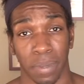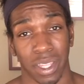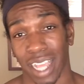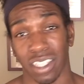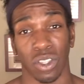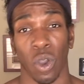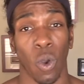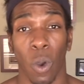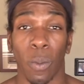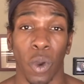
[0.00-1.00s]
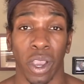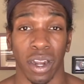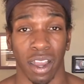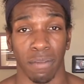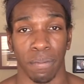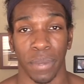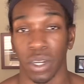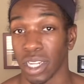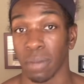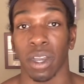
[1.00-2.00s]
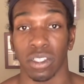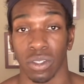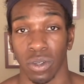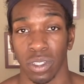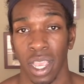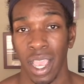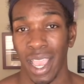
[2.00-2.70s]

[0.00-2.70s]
but that's the whole point of building muscles,